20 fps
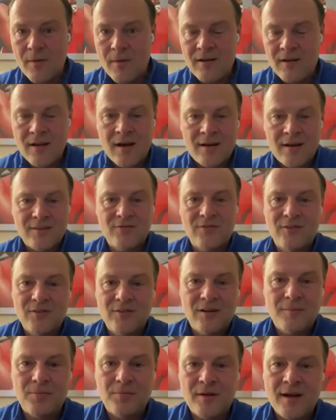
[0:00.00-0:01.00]
about Giannis he's
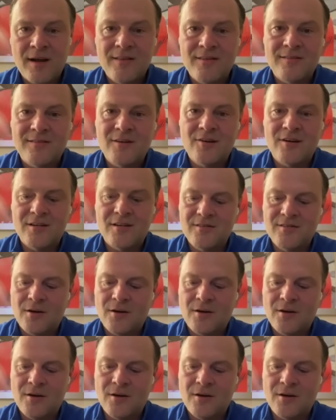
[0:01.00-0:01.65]
going to play in the series.